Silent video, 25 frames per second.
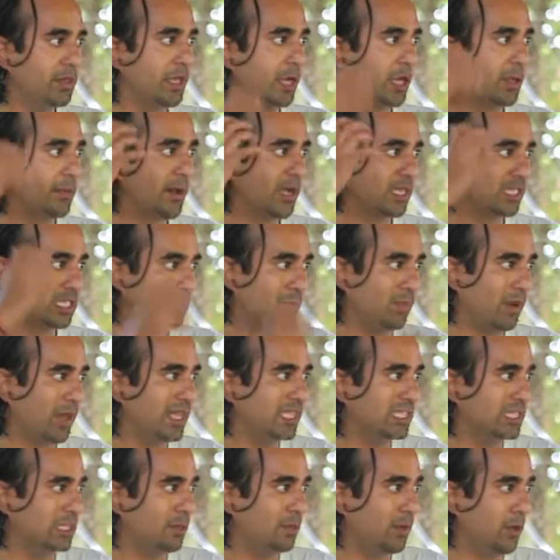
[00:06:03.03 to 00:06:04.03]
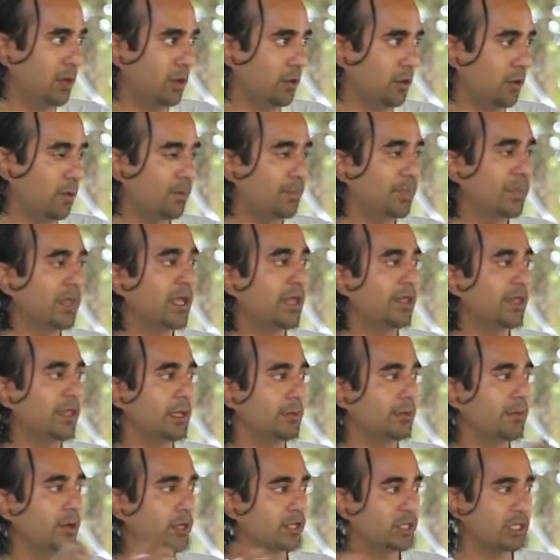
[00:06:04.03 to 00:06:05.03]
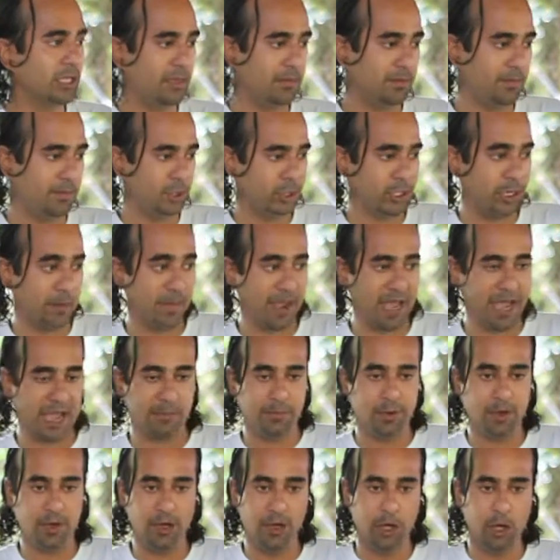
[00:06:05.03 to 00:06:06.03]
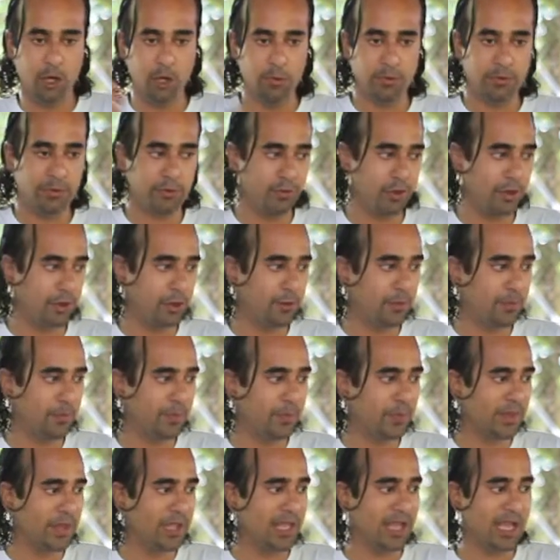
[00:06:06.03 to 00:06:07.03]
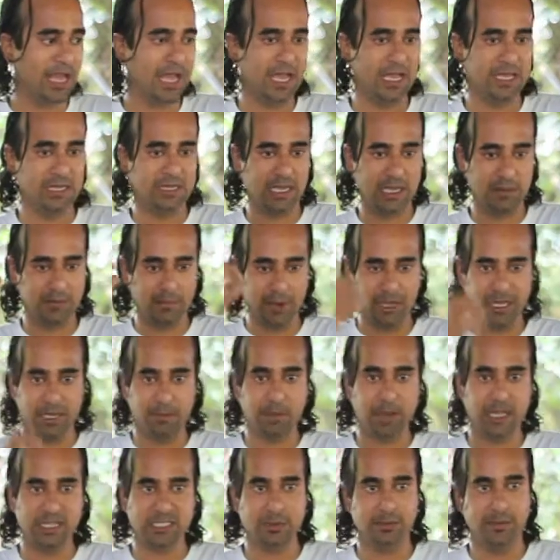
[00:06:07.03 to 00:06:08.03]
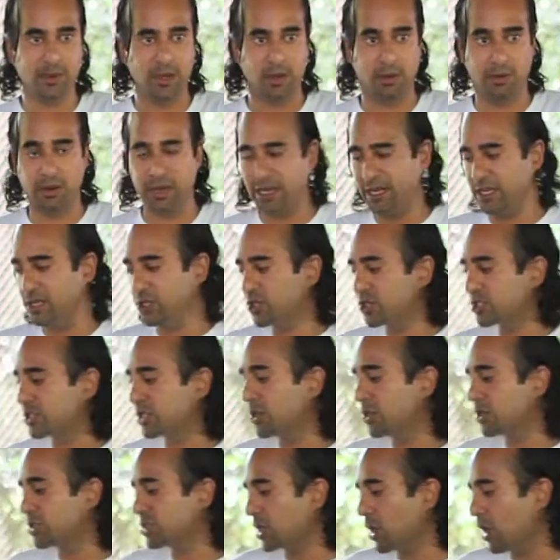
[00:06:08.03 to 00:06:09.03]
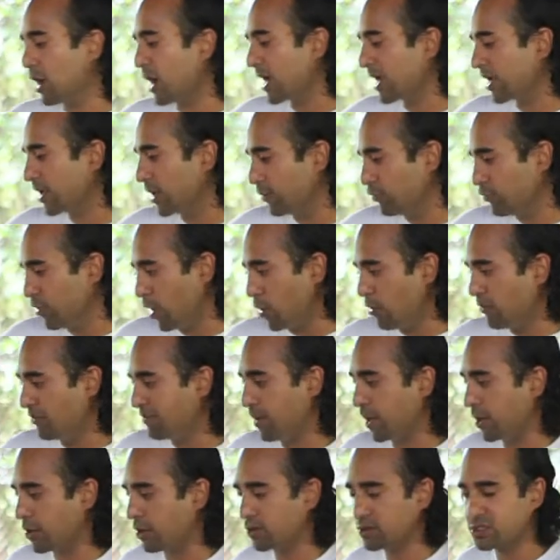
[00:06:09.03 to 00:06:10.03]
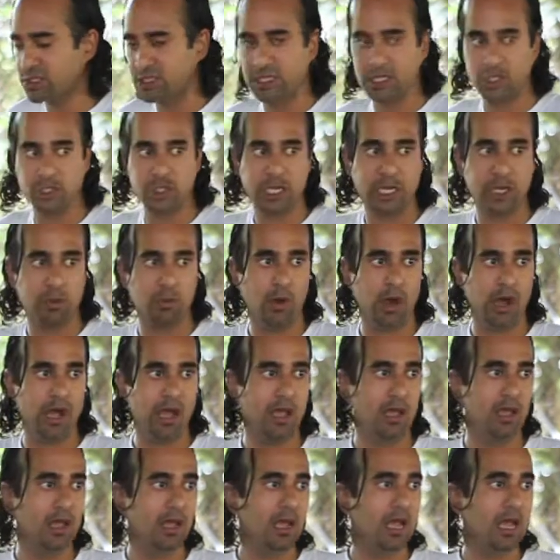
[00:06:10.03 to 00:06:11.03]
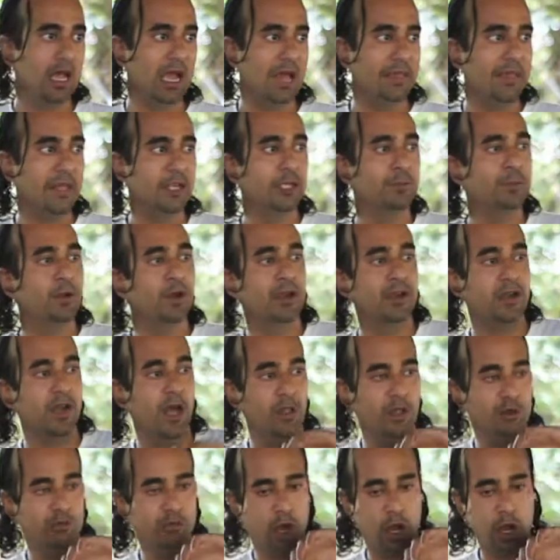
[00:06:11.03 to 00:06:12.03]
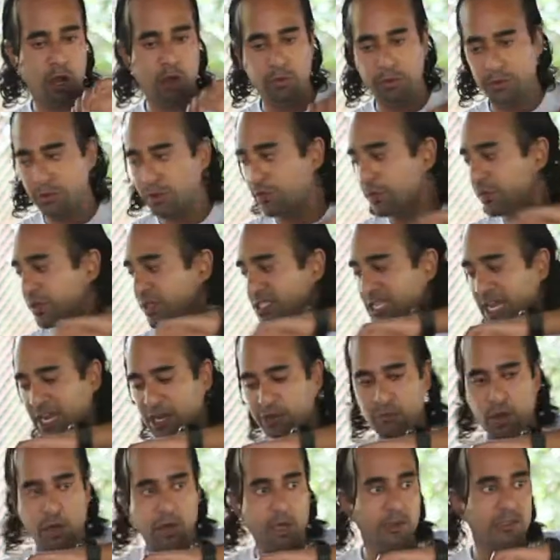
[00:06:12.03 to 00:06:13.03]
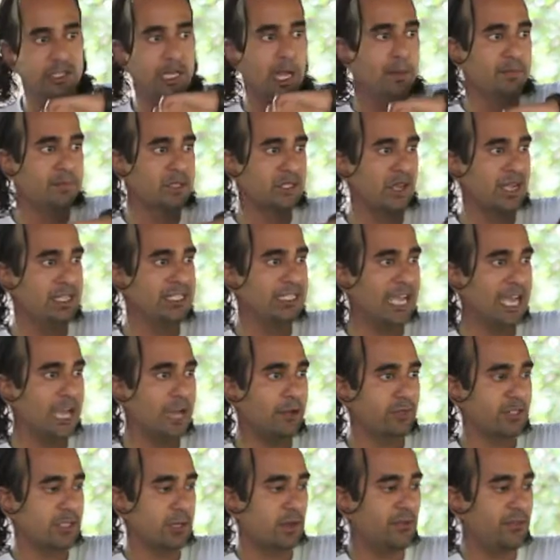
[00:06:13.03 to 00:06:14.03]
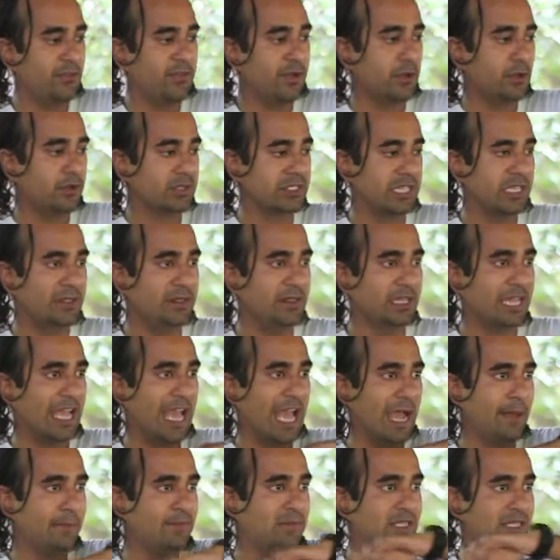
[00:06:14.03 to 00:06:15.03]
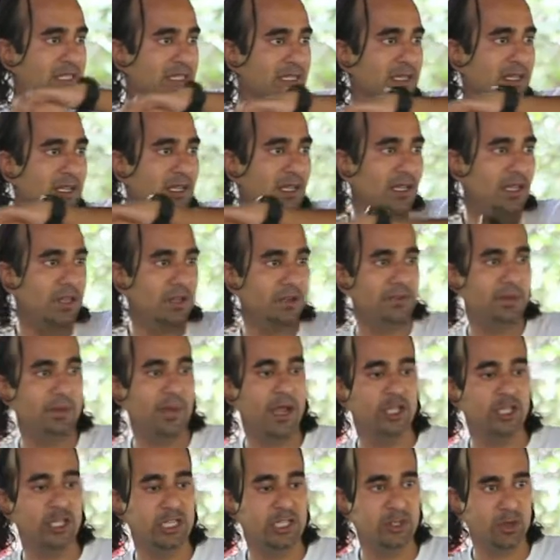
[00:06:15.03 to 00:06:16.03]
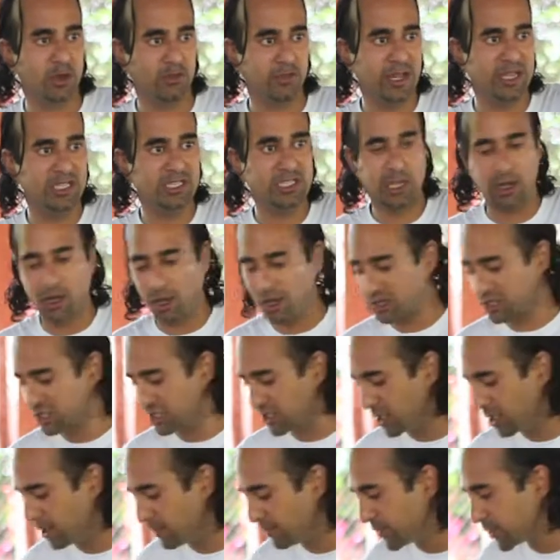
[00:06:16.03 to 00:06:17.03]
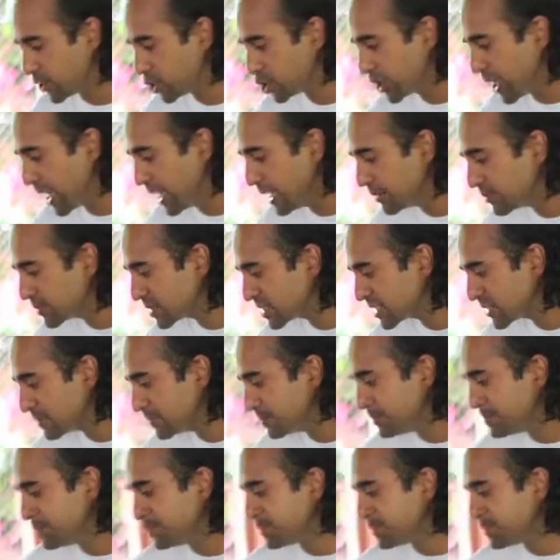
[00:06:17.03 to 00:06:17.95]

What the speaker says: and the other person is placing the bottle. Then you push it back, put a loop through, and place the bottle in. So you're tying a row of bottles to the chicken wire, and then you put another row. The second row goes upside down, so it fills in the gaps. Imagine it sort of interlocks the shapes.